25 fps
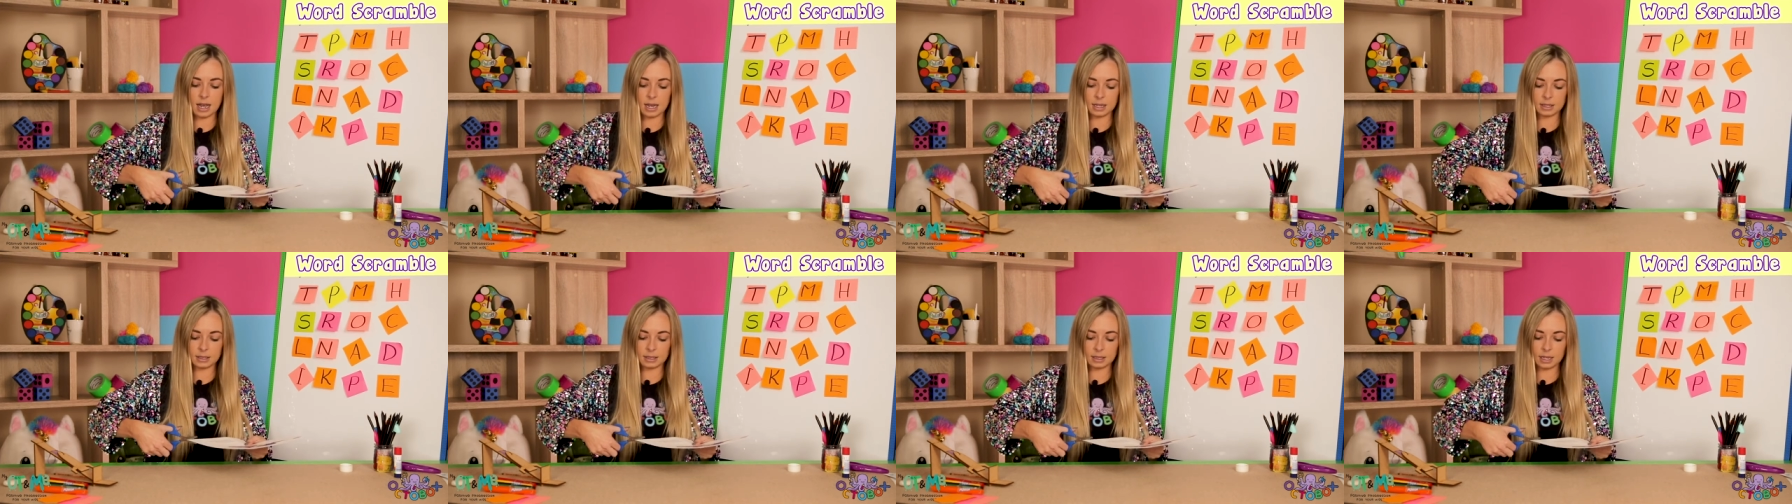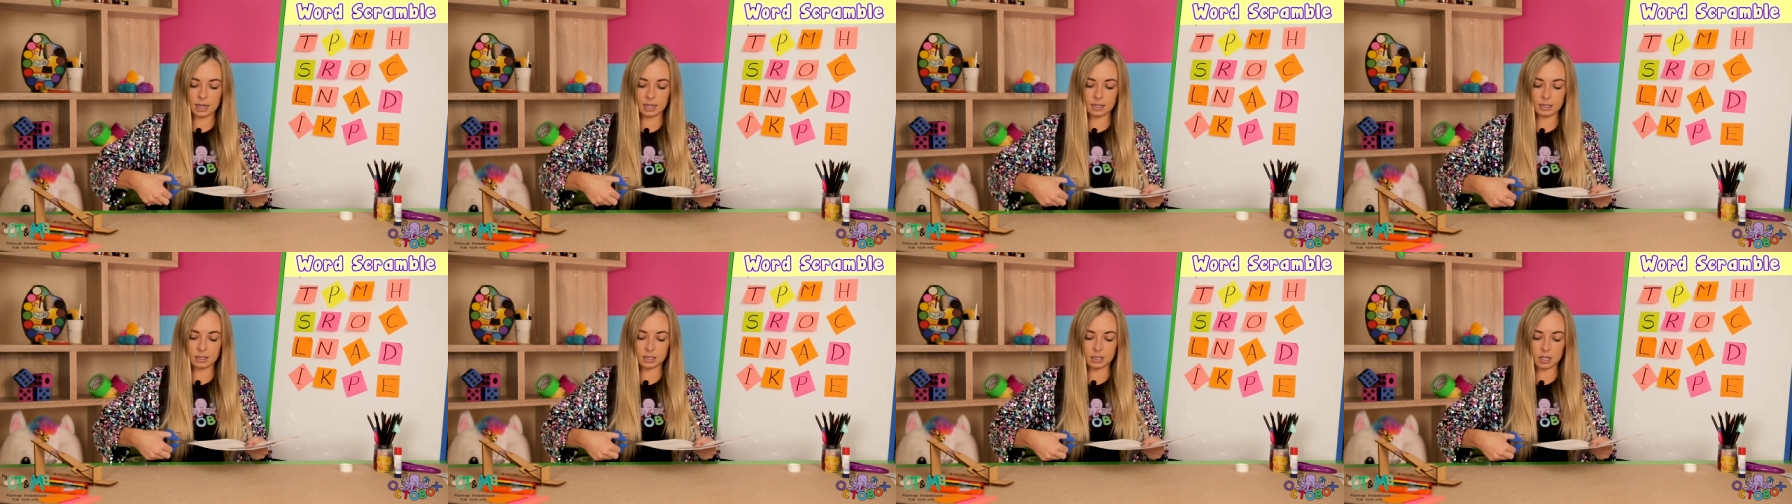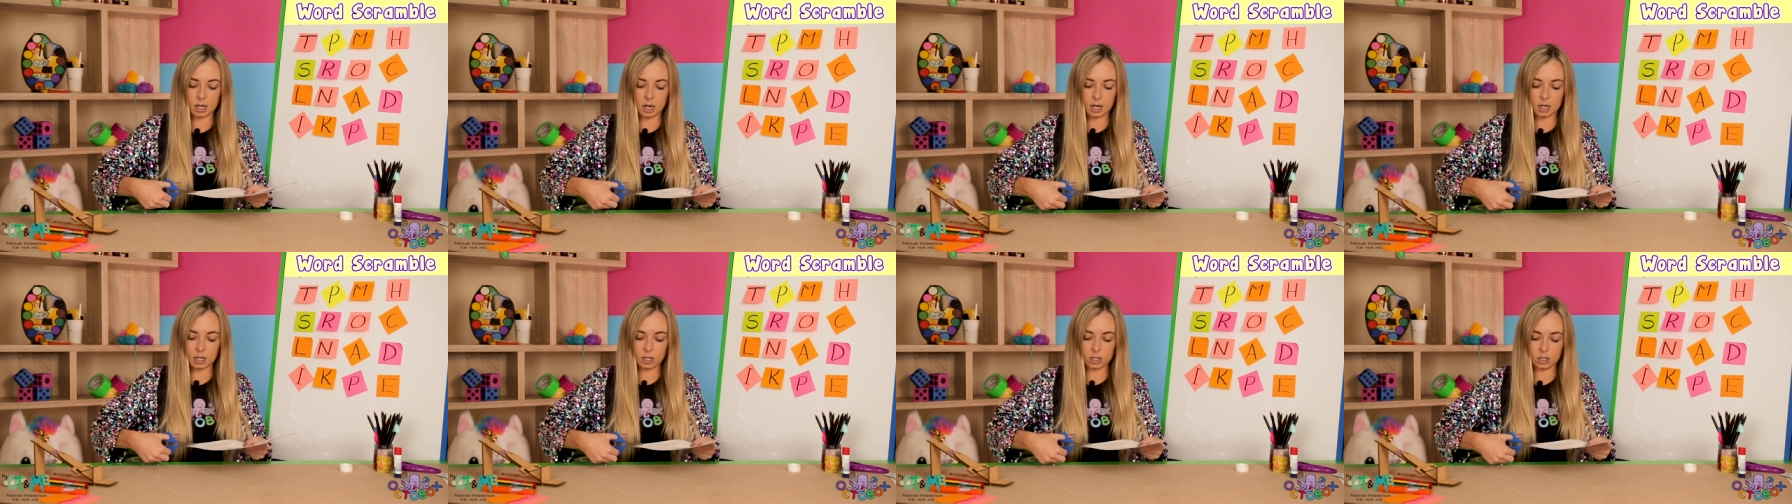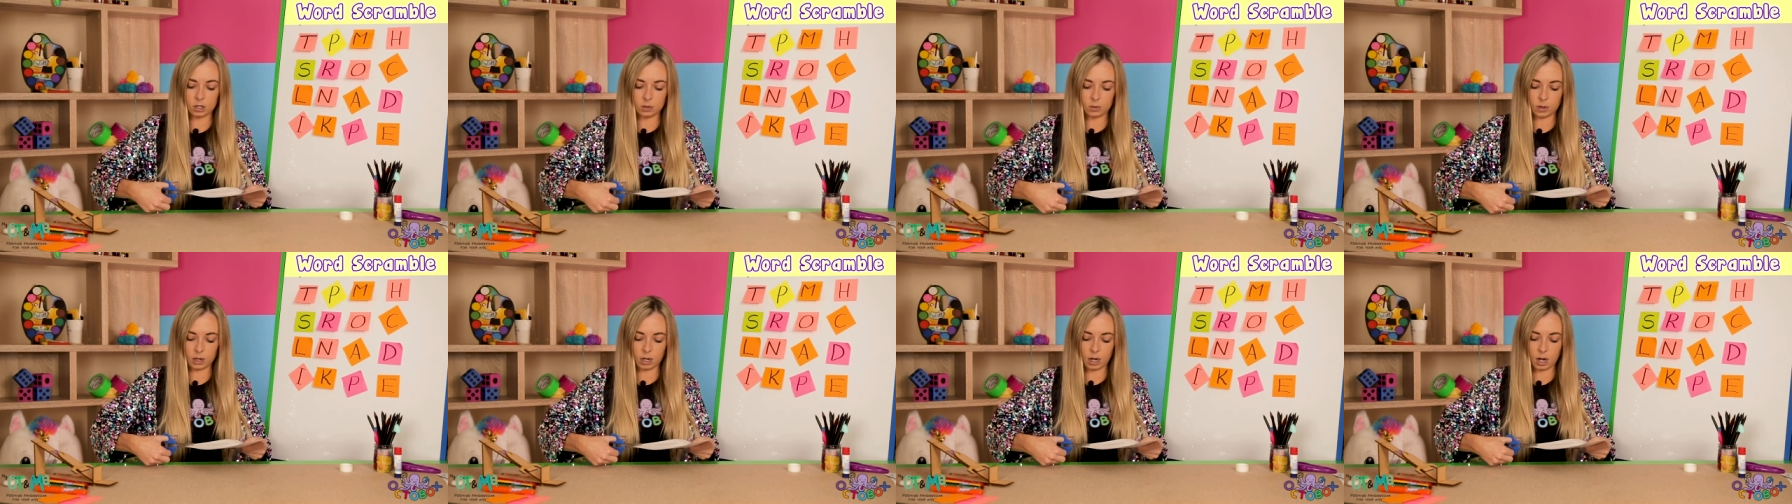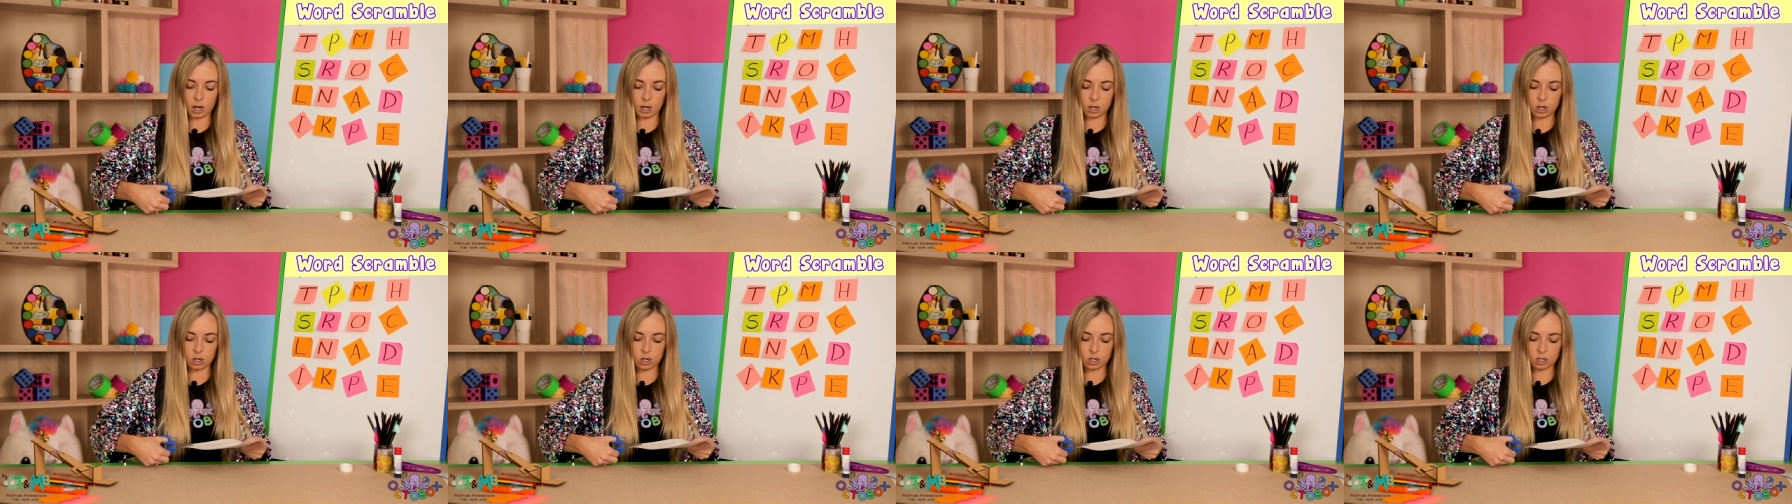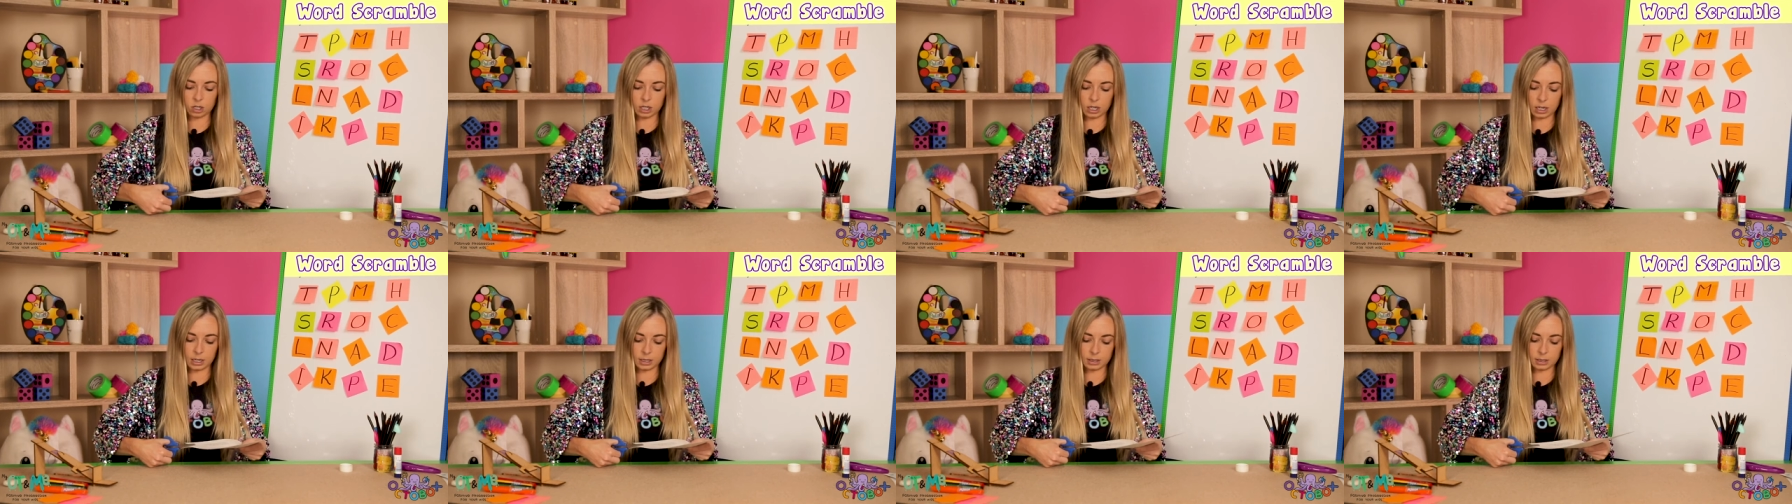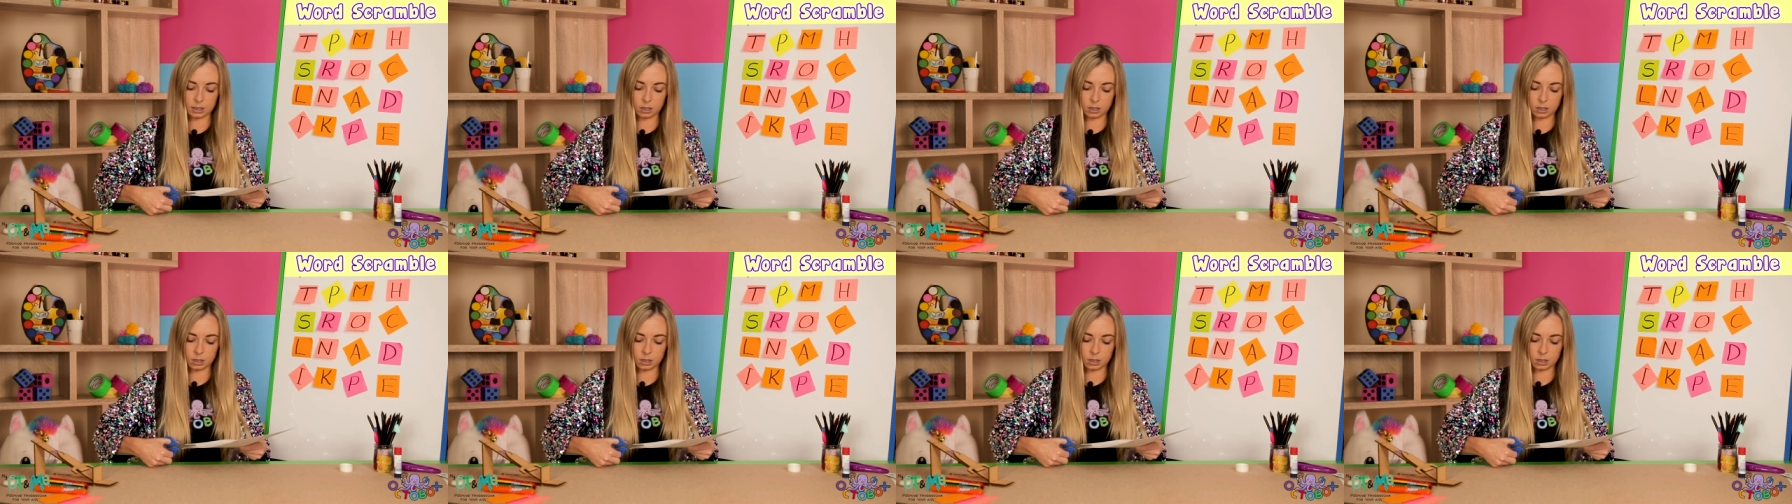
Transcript: let's get started doing our cutting.